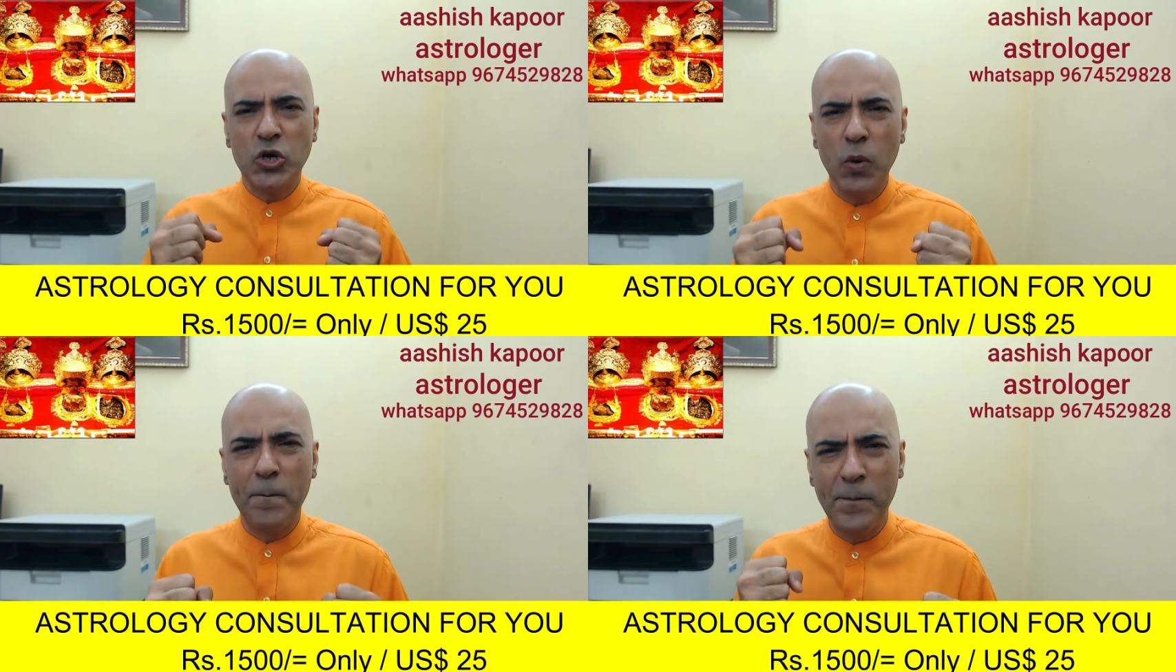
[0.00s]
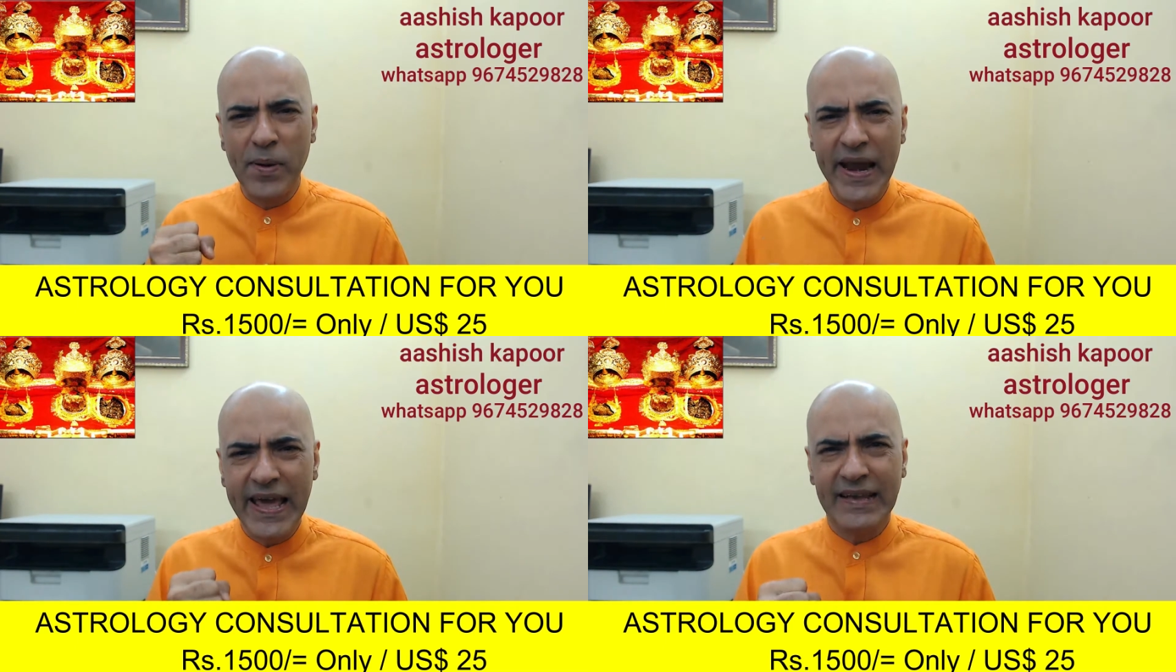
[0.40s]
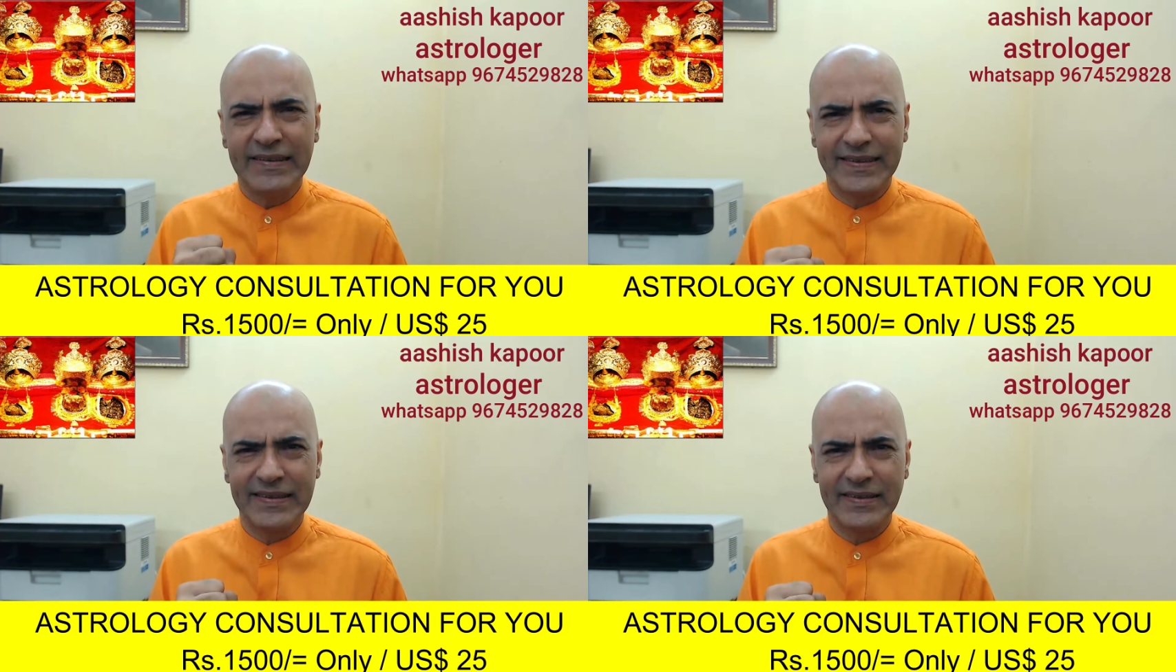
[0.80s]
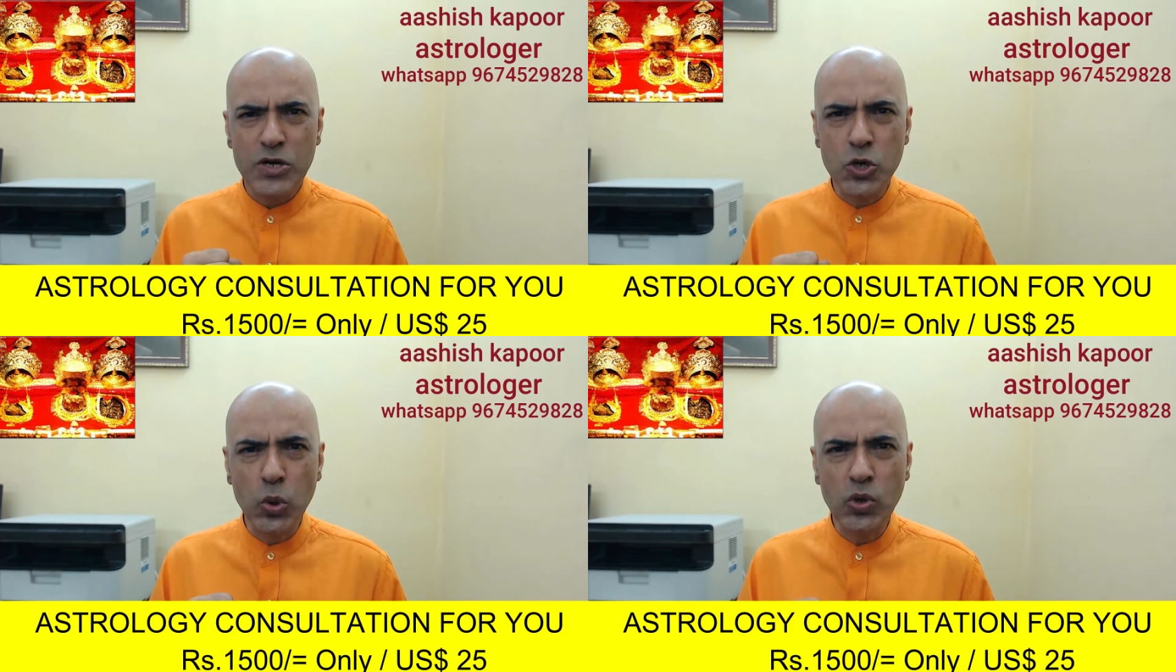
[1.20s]
to please
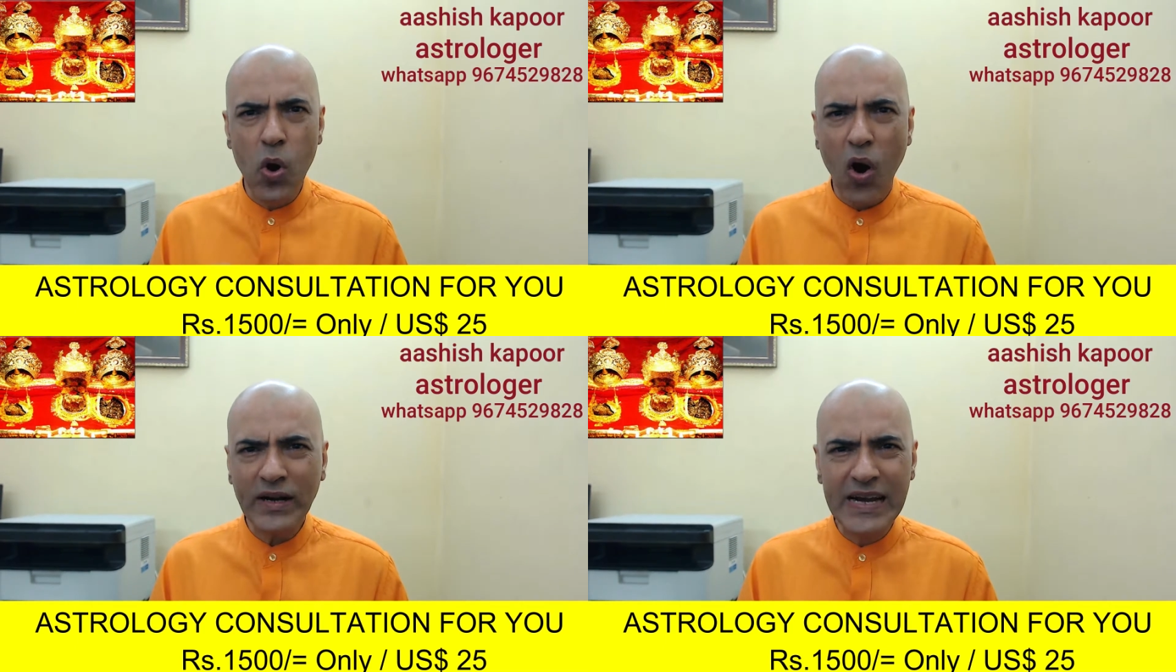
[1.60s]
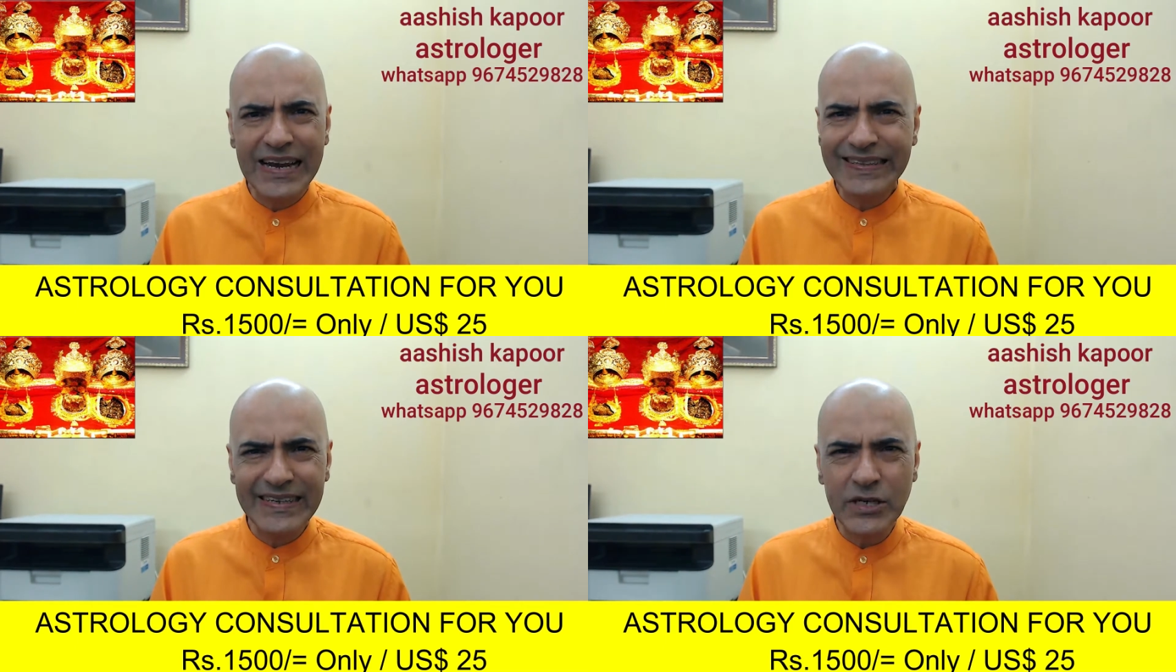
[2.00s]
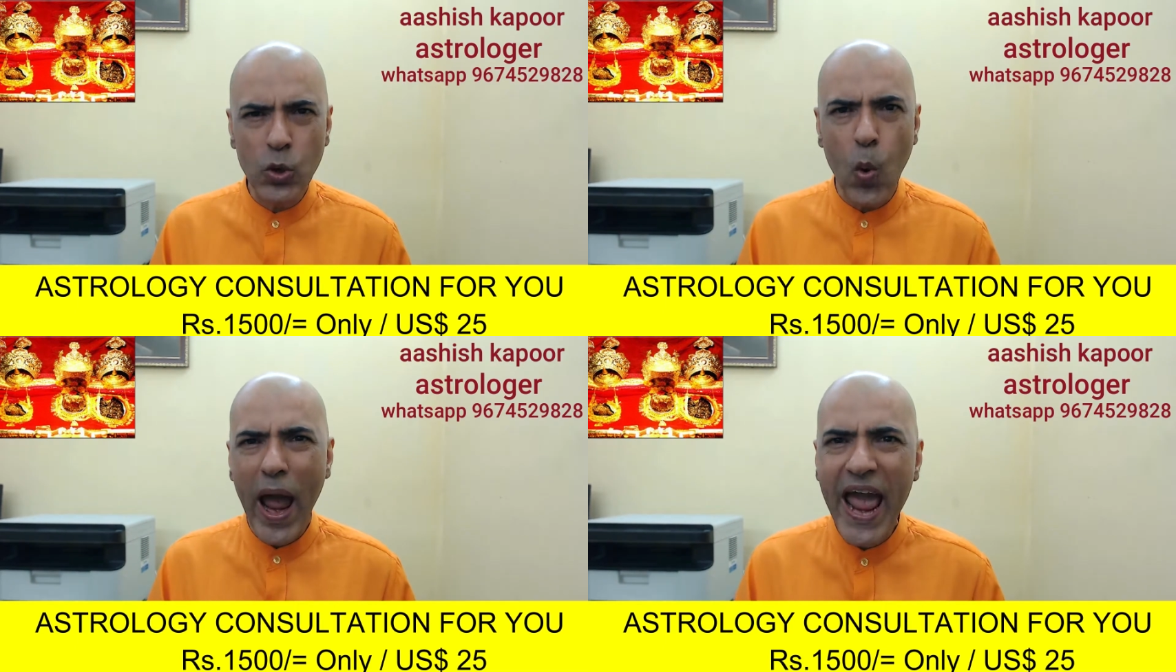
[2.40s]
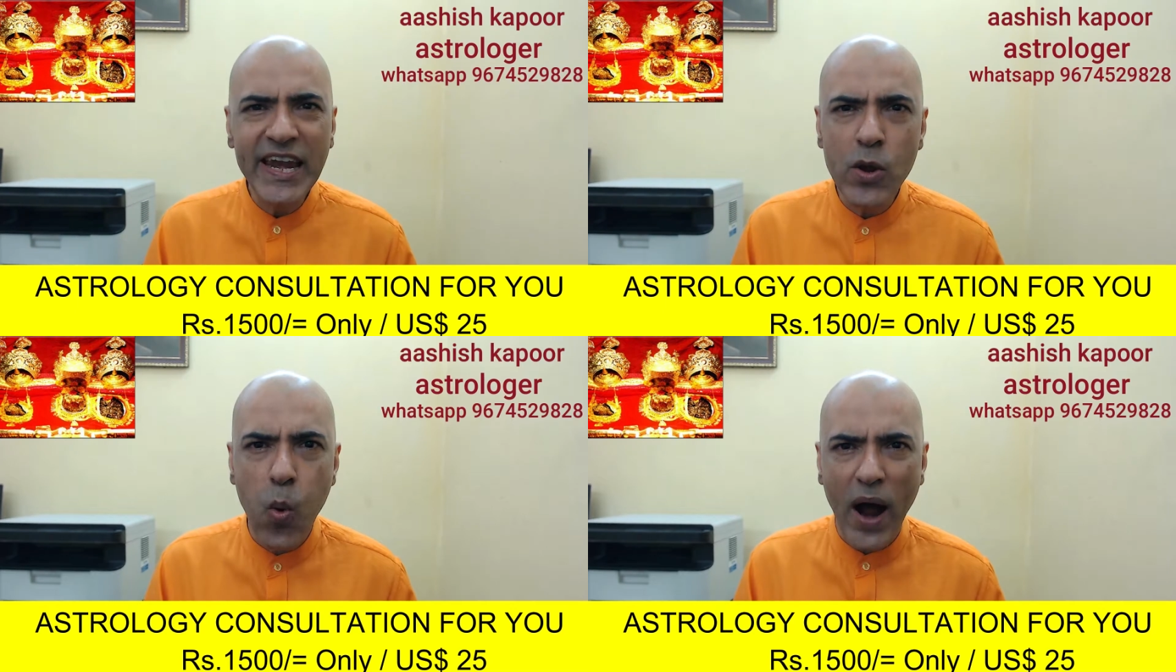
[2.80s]
do not listen to
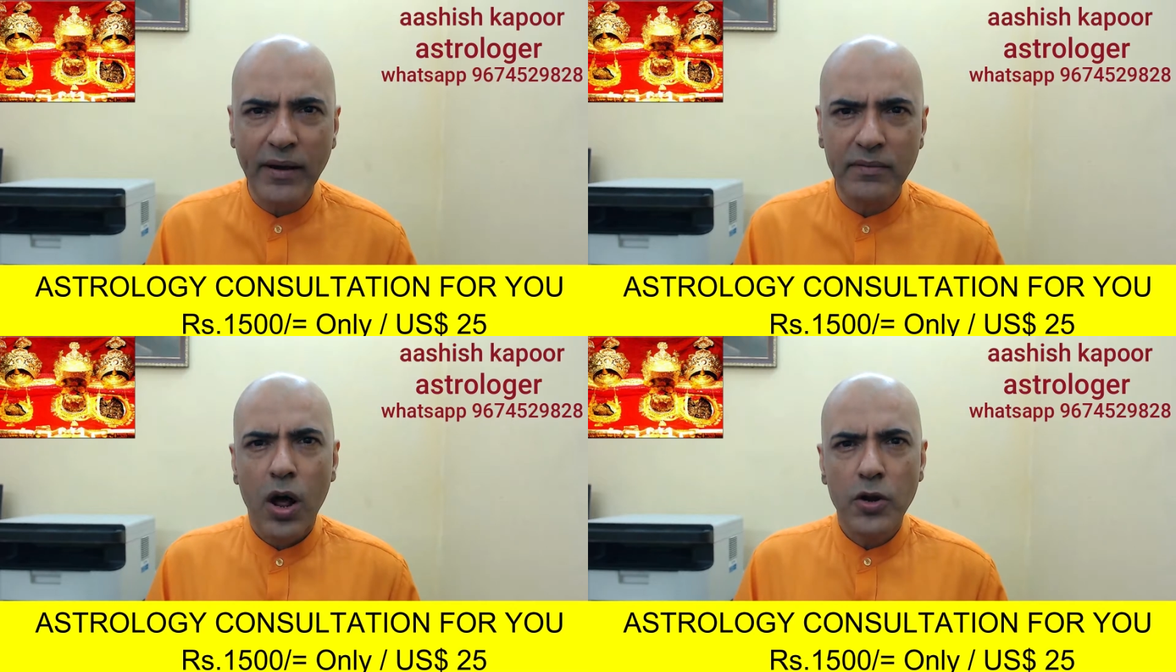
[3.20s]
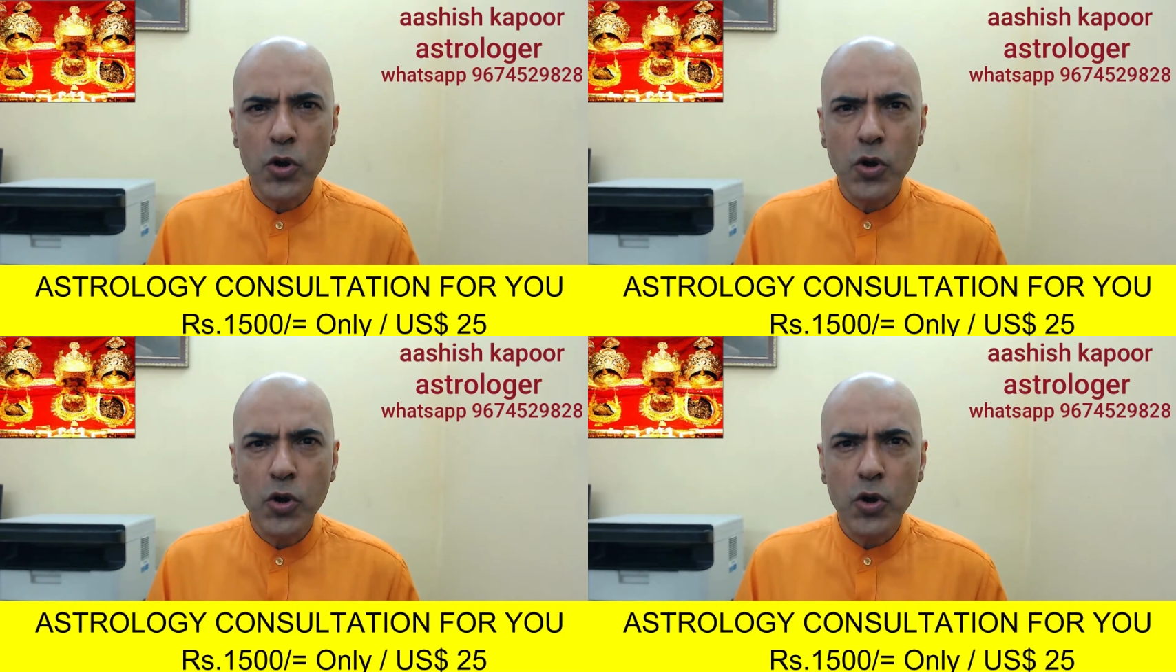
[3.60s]
anyone,